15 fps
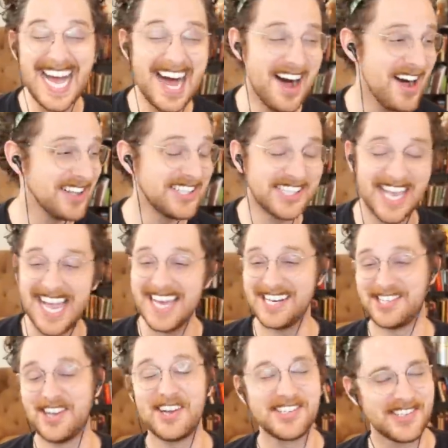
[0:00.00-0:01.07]
I'll say
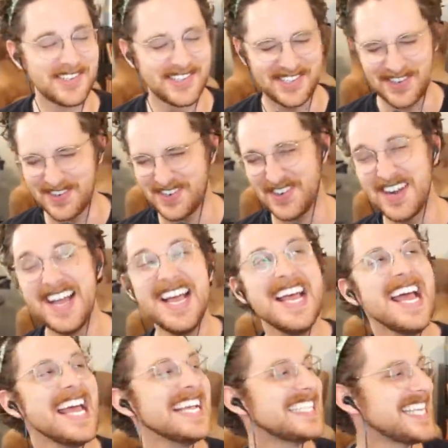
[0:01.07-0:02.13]
it is also so.
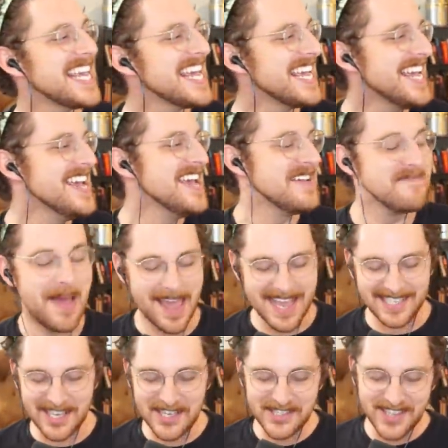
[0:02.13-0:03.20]
Is he?
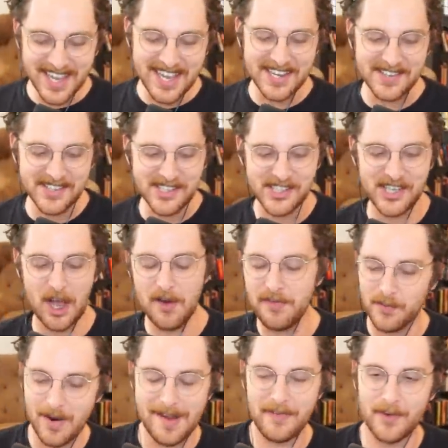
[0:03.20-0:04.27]
Is this a
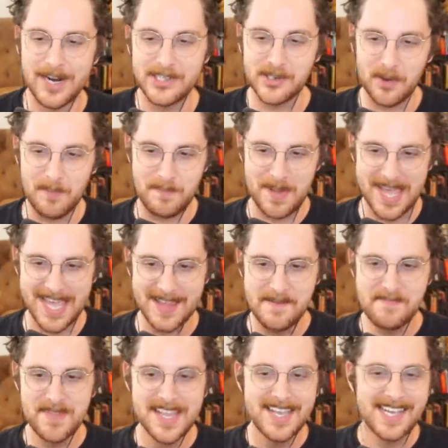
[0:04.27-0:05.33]
self-referential bit?
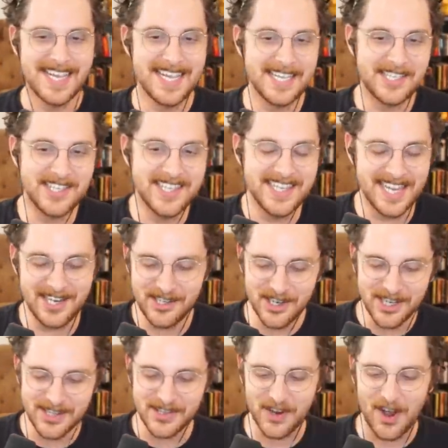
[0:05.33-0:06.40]
Is
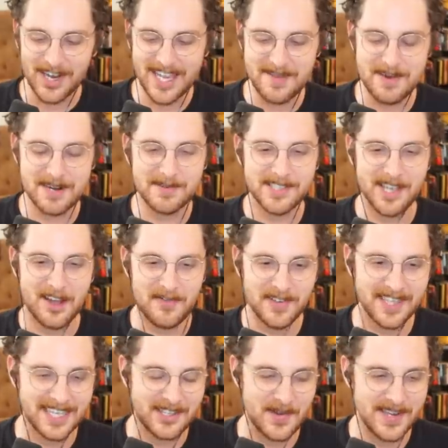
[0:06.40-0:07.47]
Ninja talking about himself
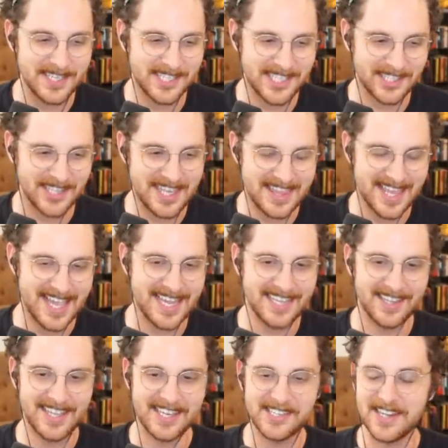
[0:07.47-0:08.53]
and like doing a silly
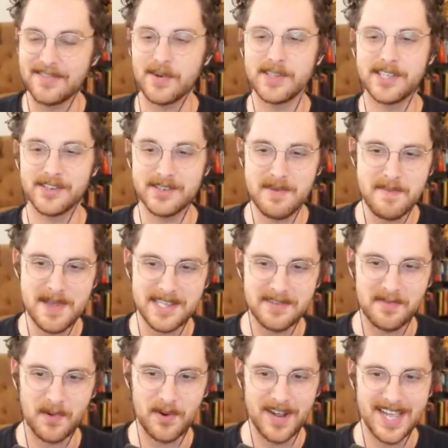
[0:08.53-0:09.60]
thing, like because everyone tells him he peaked
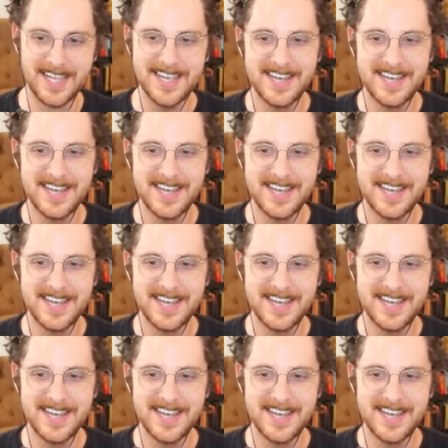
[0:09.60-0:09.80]
in Fortnite?